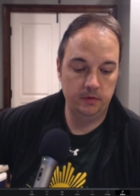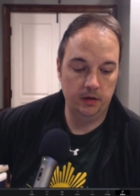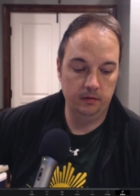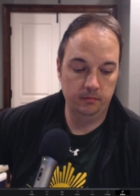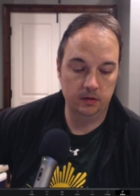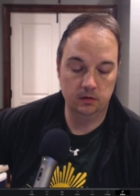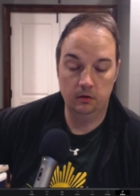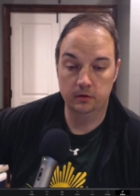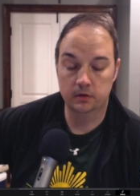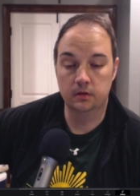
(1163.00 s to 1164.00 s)
that's a longer
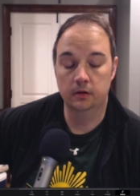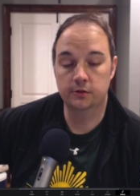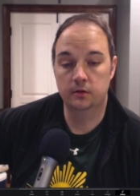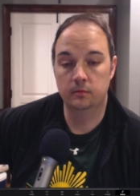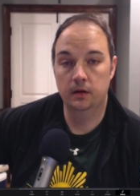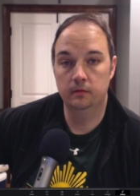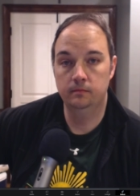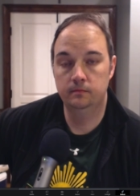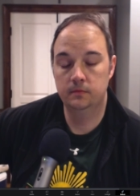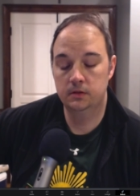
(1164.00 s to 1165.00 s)
discussion about
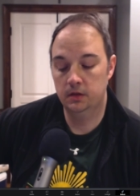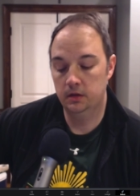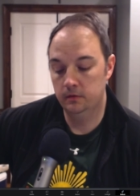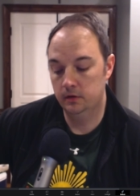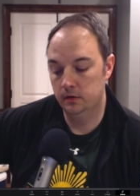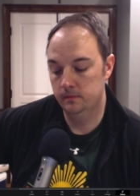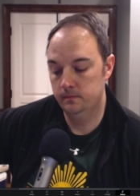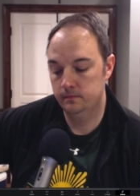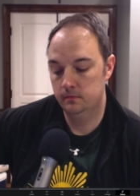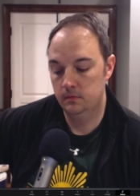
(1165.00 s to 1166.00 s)
the state of our
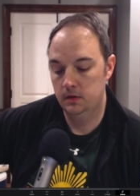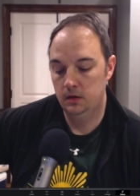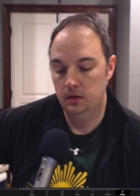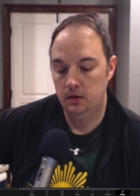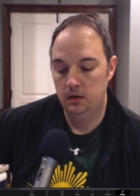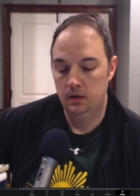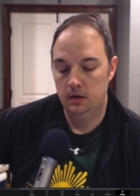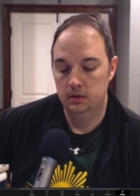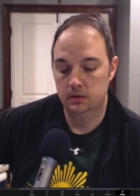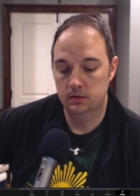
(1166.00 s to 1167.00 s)

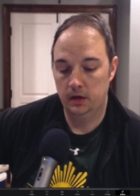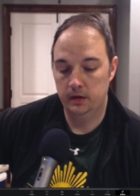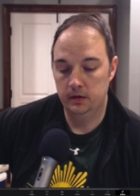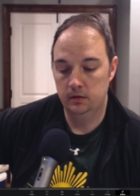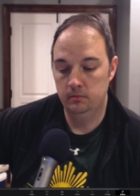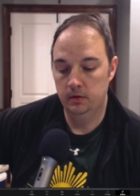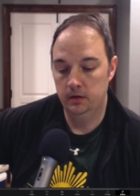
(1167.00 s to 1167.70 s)
society, but